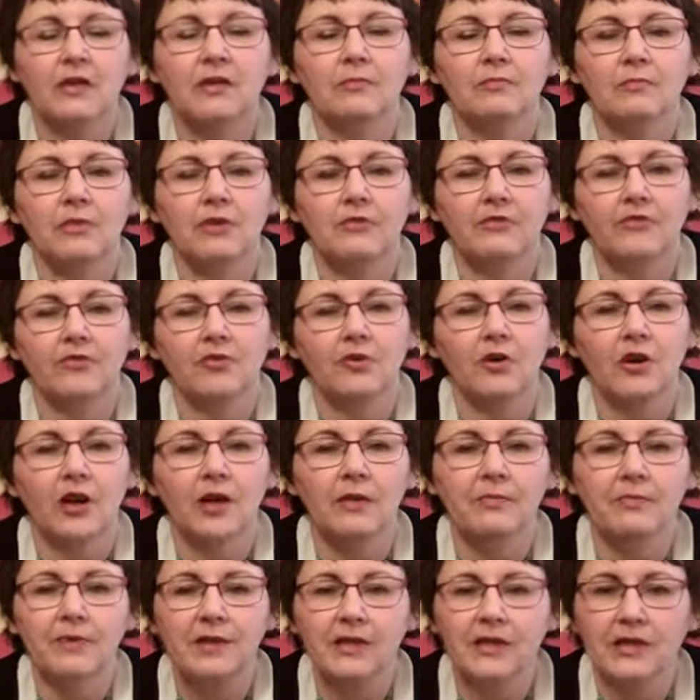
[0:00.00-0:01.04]
Before I
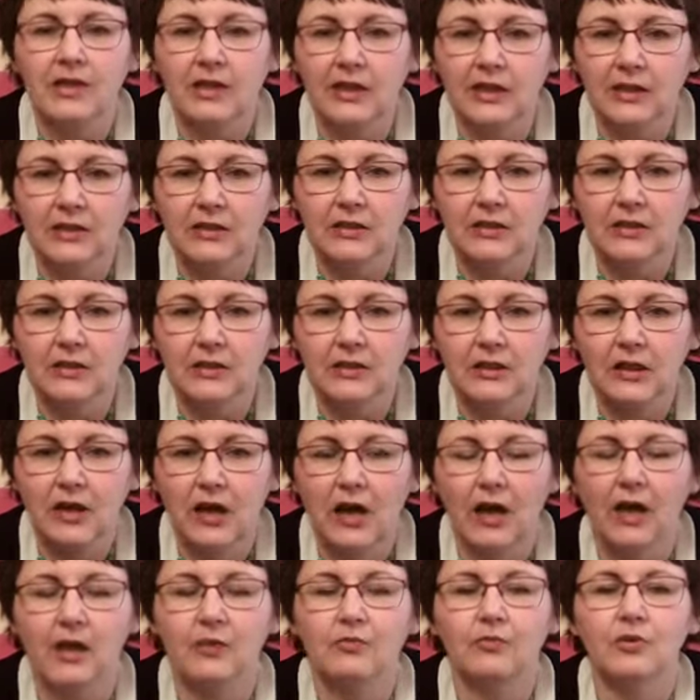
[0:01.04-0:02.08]
begin,
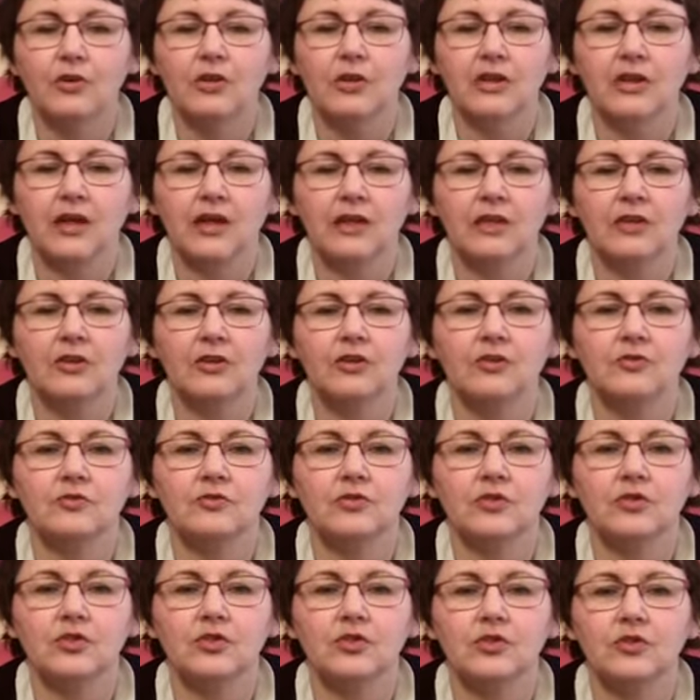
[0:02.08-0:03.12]
I would like you
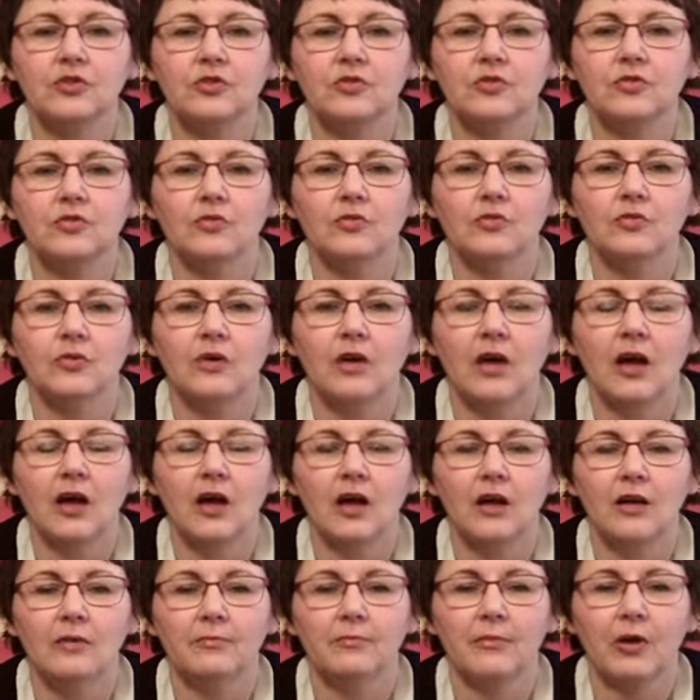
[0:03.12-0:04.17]
to,
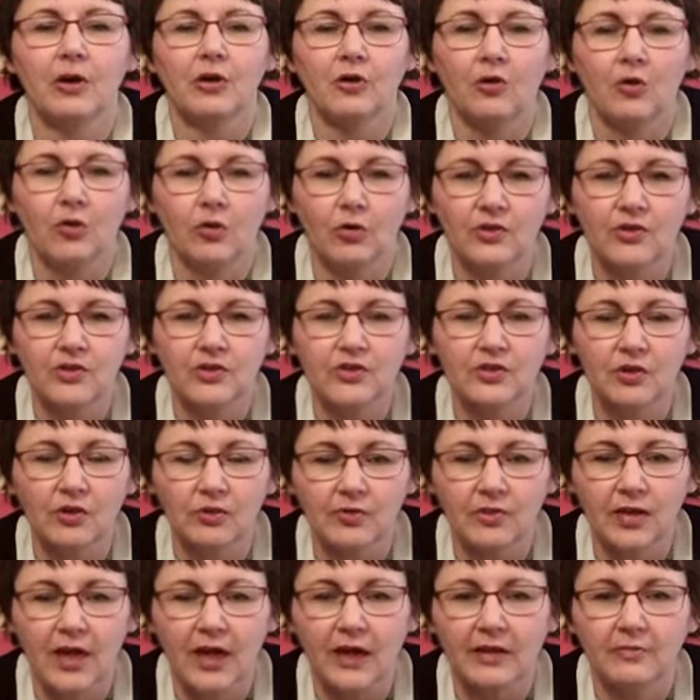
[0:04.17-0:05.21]
of course,
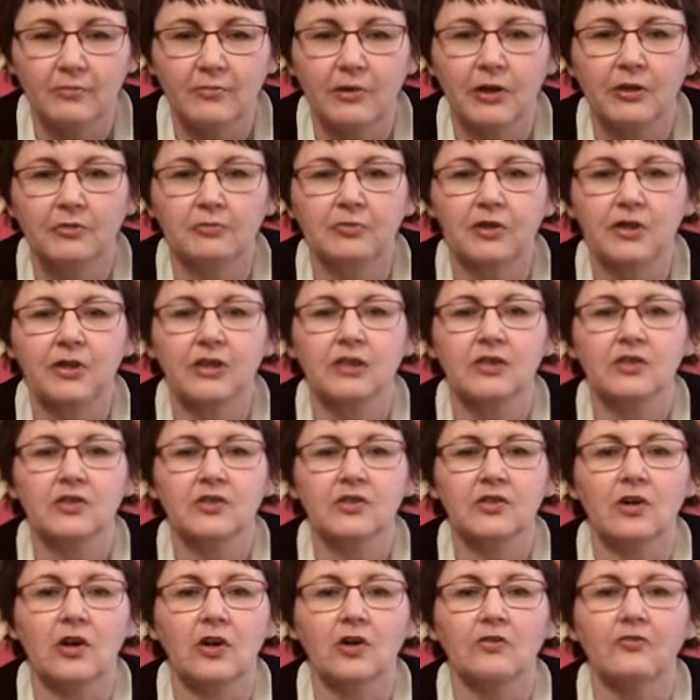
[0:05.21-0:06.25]
know that my
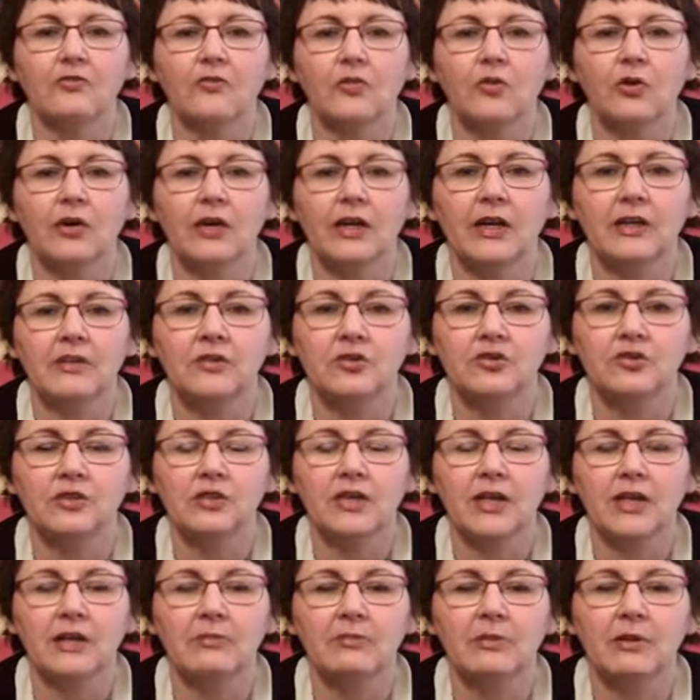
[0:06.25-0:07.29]
readings are for
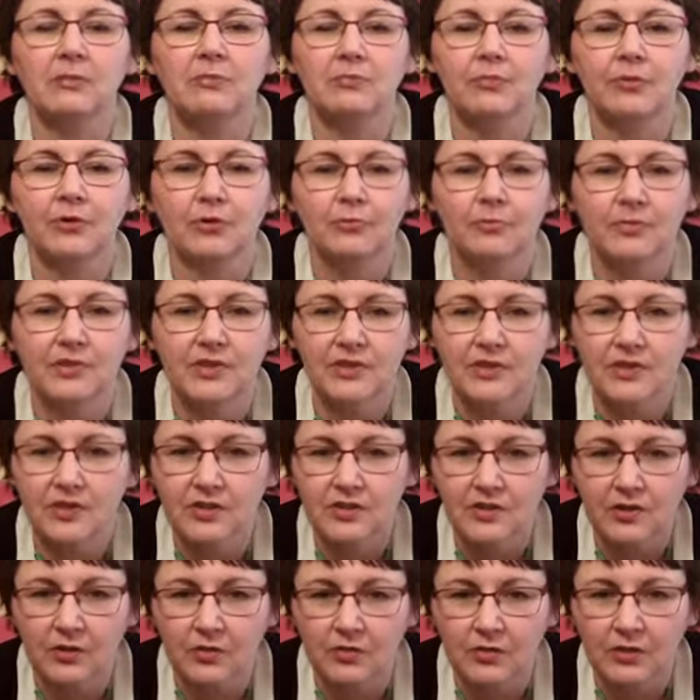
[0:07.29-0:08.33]
entertainment purposes
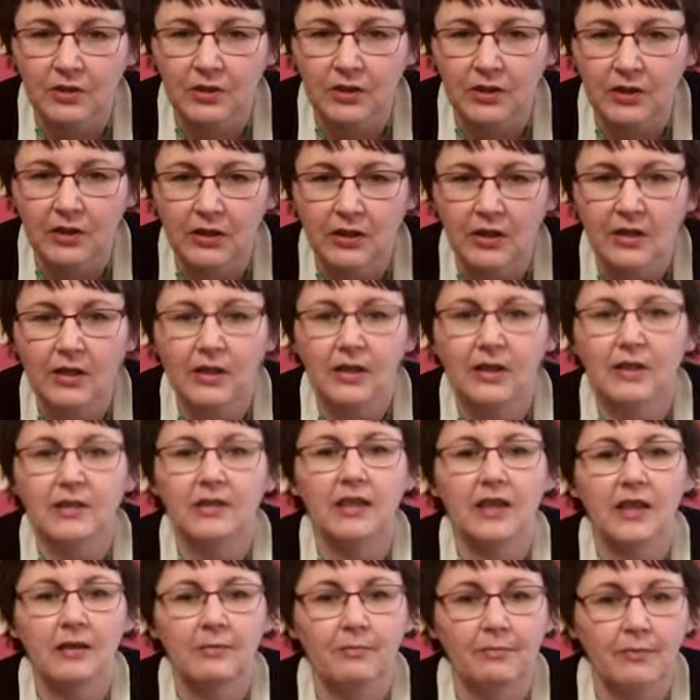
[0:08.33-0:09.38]
only.
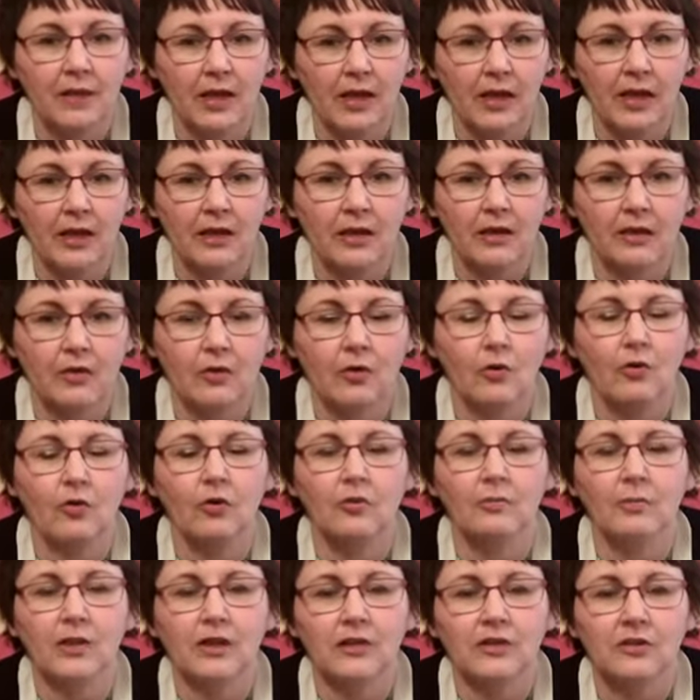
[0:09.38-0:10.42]
They may or
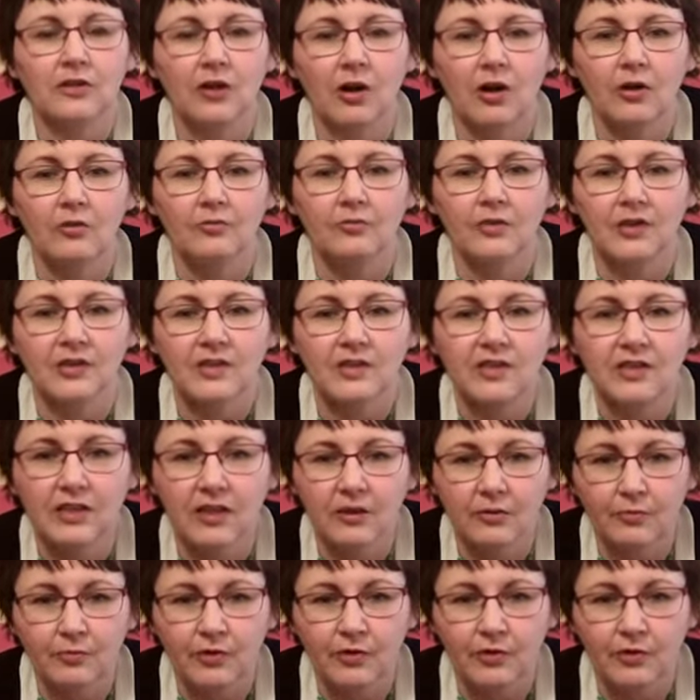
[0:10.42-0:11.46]
may not resonate with